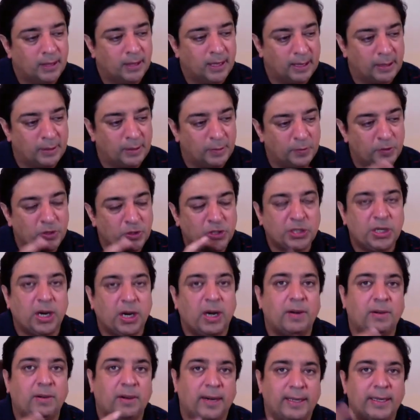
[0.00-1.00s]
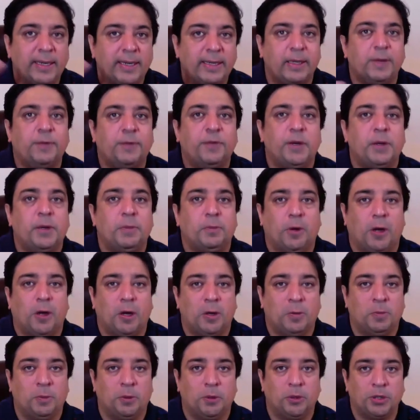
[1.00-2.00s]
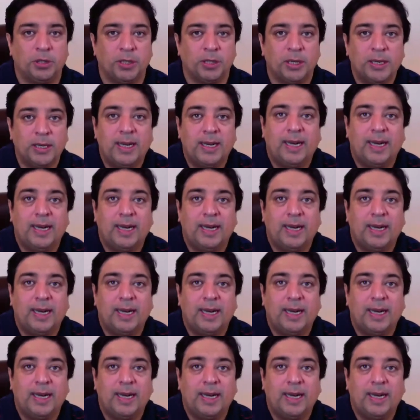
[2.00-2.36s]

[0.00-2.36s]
and if you start writing different blog posts,